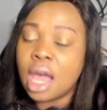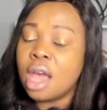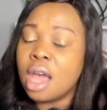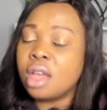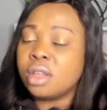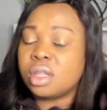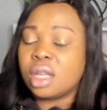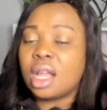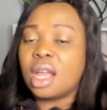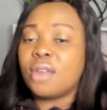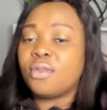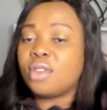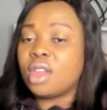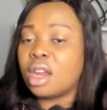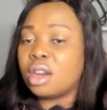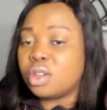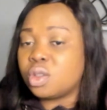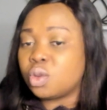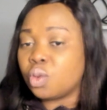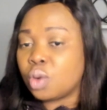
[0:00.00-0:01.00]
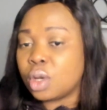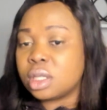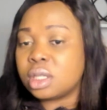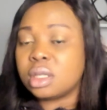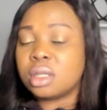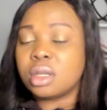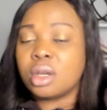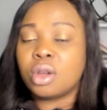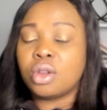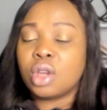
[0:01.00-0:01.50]
so that if there is
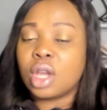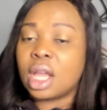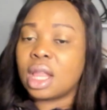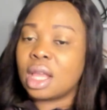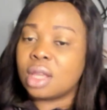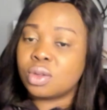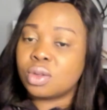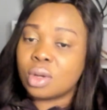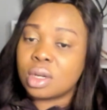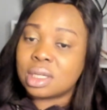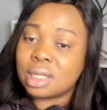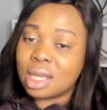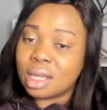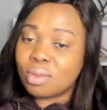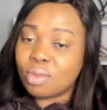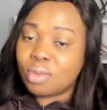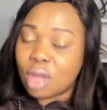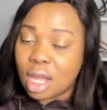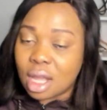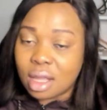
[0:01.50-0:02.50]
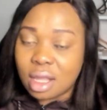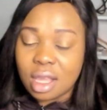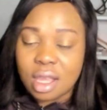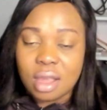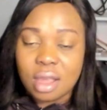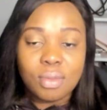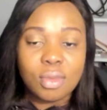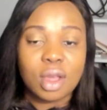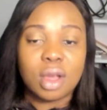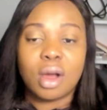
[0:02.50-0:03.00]
question, you can as well send me an
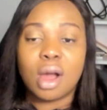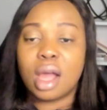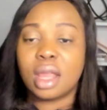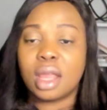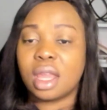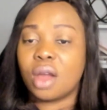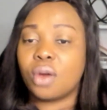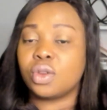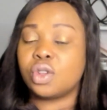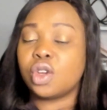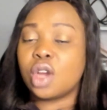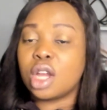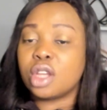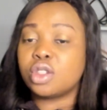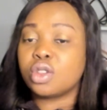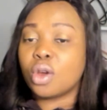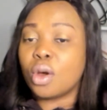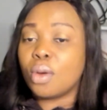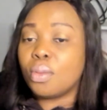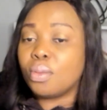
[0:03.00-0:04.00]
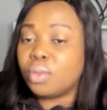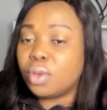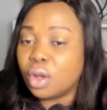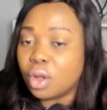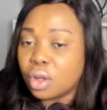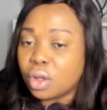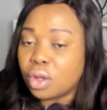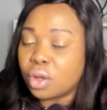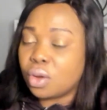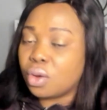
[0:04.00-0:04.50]
email and I'll try to
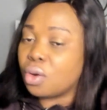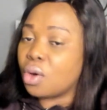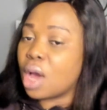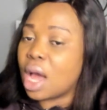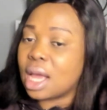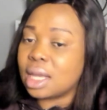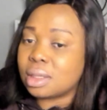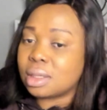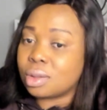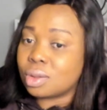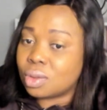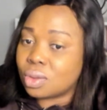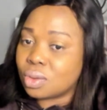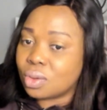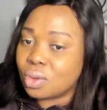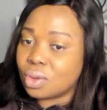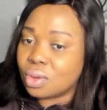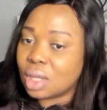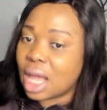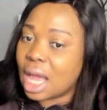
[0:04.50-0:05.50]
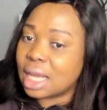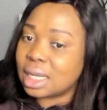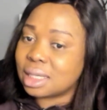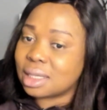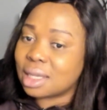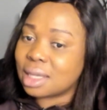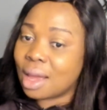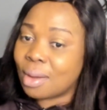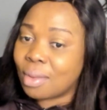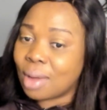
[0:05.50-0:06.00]
unblock you as soon
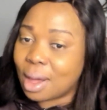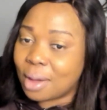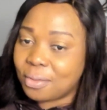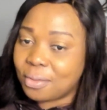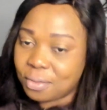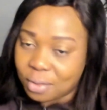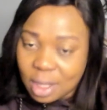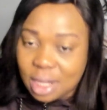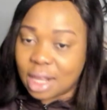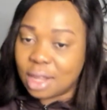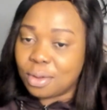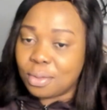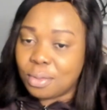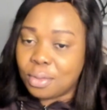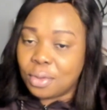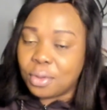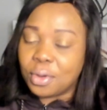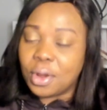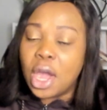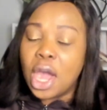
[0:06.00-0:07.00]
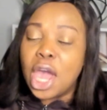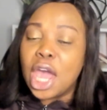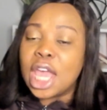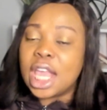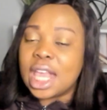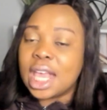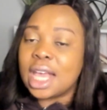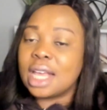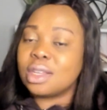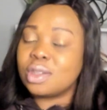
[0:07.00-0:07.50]
as I'm available.
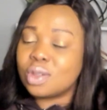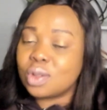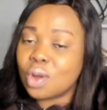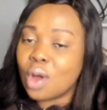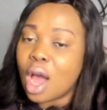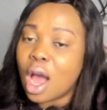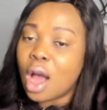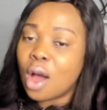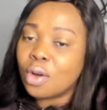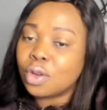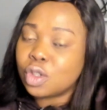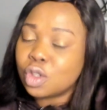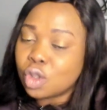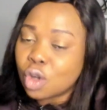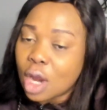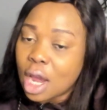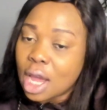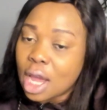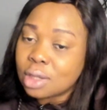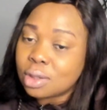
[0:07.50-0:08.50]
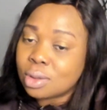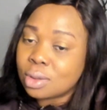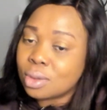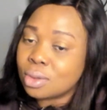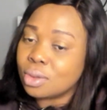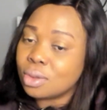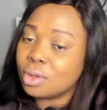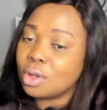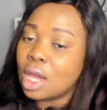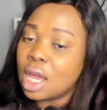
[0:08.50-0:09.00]
So I'll try
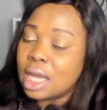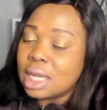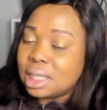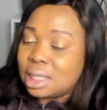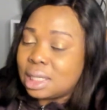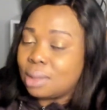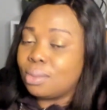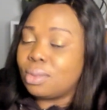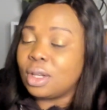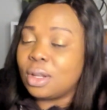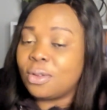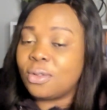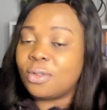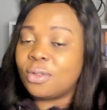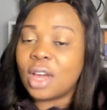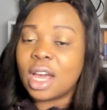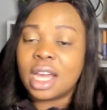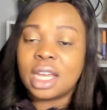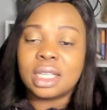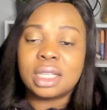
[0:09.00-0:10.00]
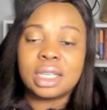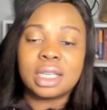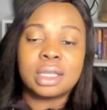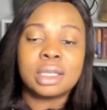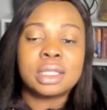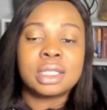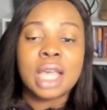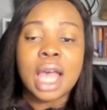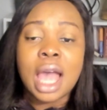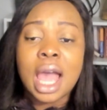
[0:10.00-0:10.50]
to simplify
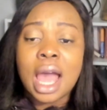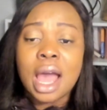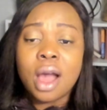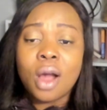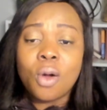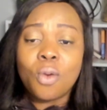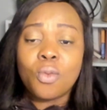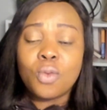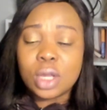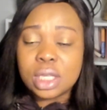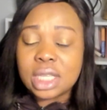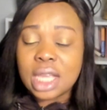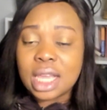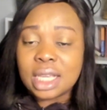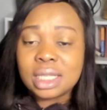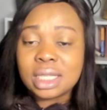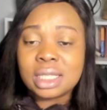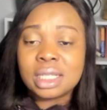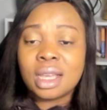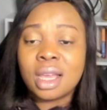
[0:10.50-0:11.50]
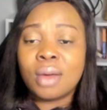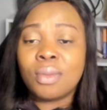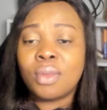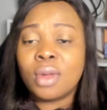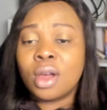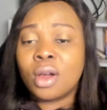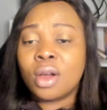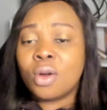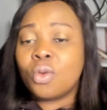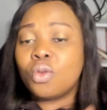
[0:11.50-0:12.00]
this. With
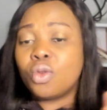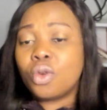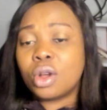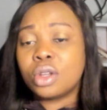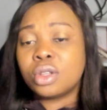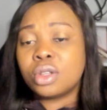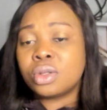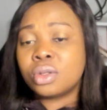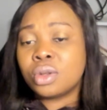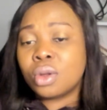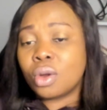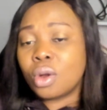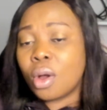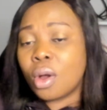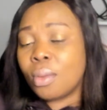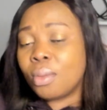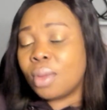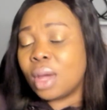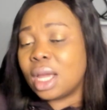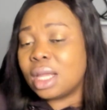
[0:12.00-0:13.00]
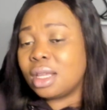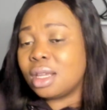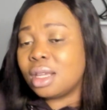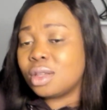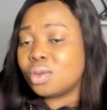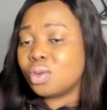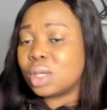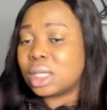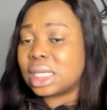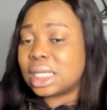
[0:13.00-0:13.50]
HTML, we also combine
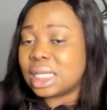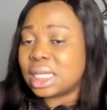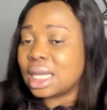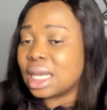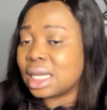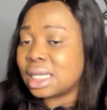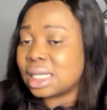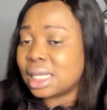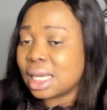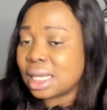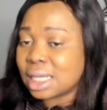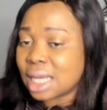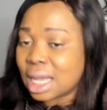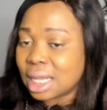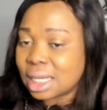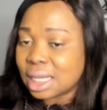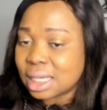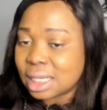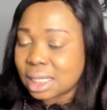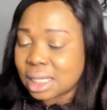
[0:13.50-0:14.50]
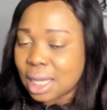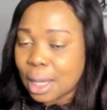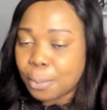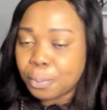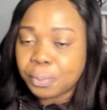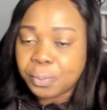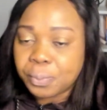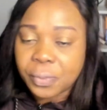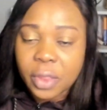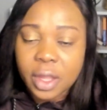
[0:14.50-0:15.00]
it with CSS at this
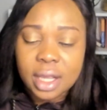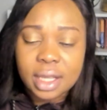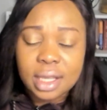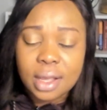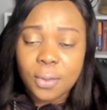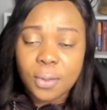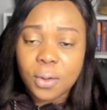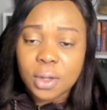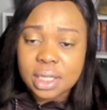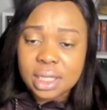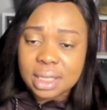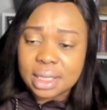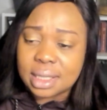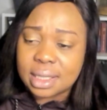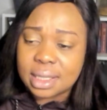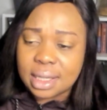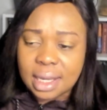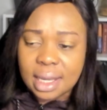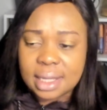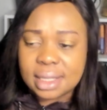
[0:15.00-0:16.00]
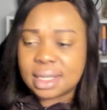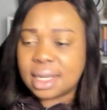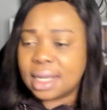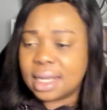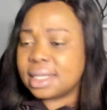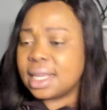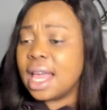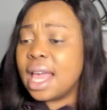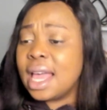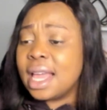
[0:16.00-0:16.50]
time. Then what is
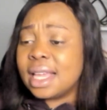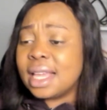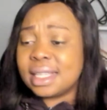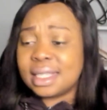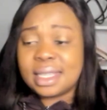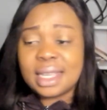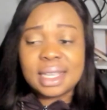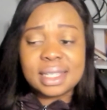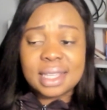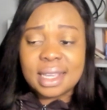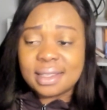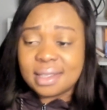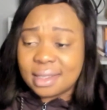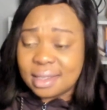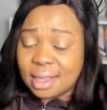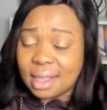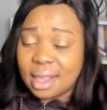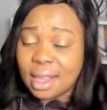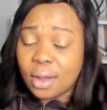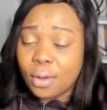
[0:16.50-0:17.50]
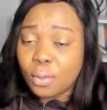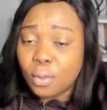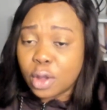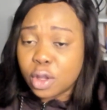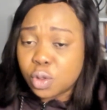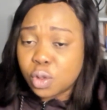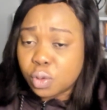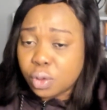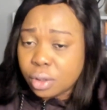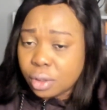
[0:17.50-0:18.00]
CSS? CSS is a
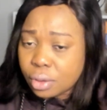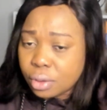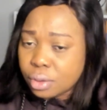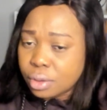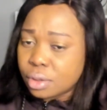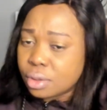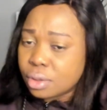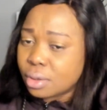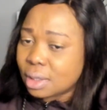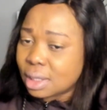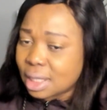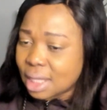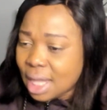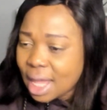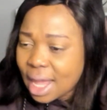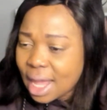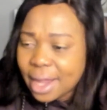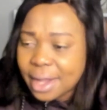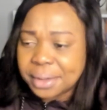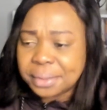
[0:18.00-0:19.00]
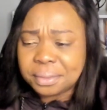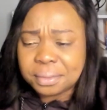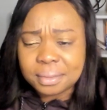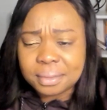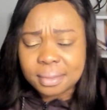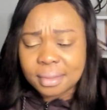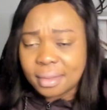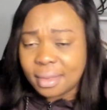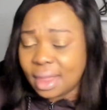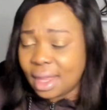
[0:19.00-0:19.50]
language we use to style
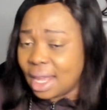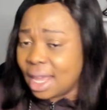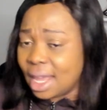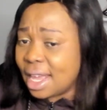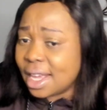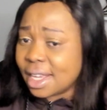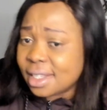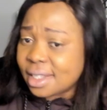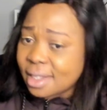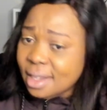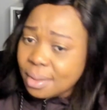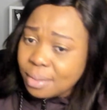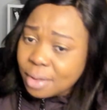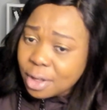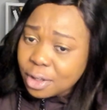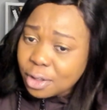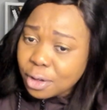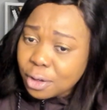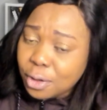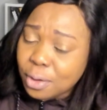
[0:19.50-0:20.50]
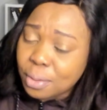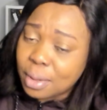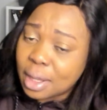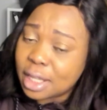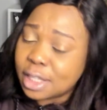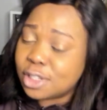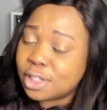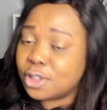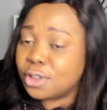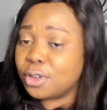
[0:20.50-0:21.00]
a HTML
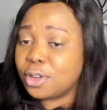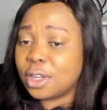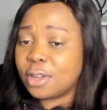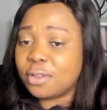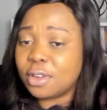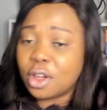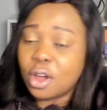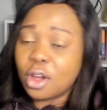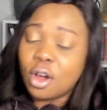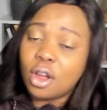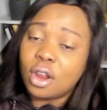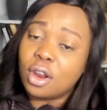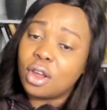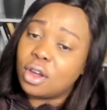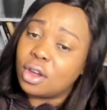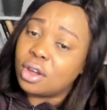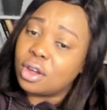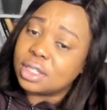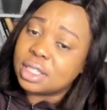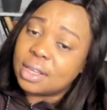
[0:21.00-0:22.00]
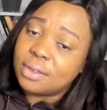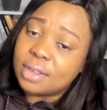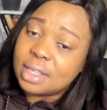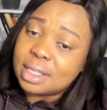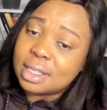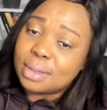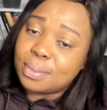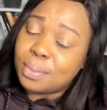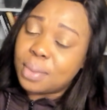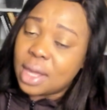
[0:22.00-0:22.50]
document, give it colors, give it
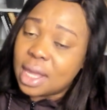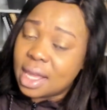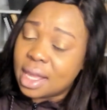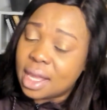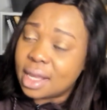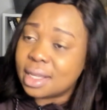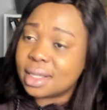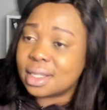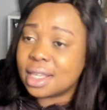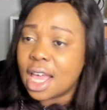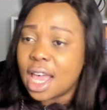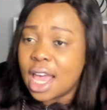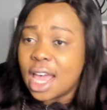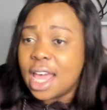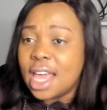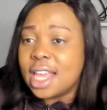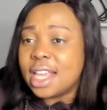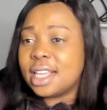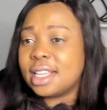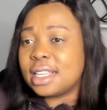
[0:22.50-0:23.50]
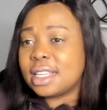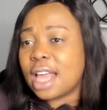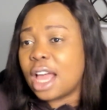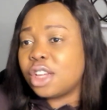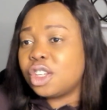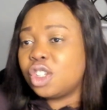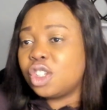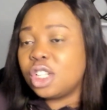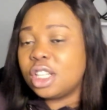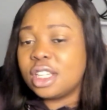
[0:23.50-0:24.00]
space. It's
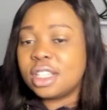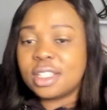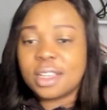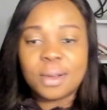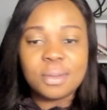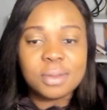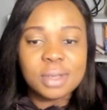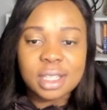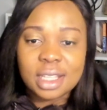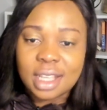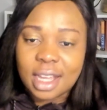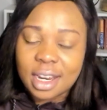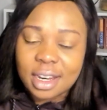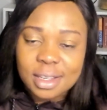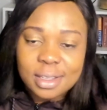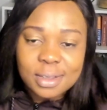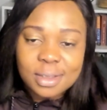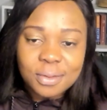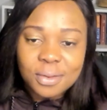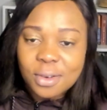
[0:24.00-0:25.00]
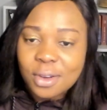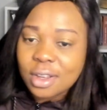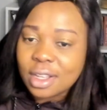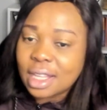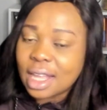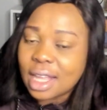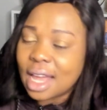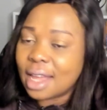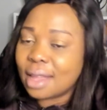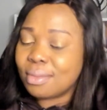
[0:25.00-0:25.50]
actually something that is
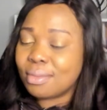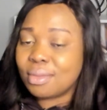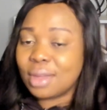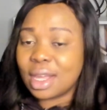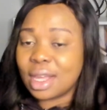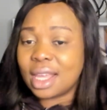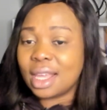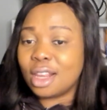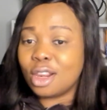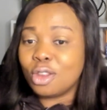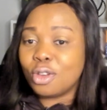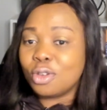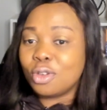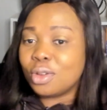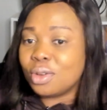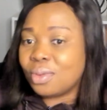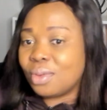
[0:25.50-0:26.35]
fun and make it look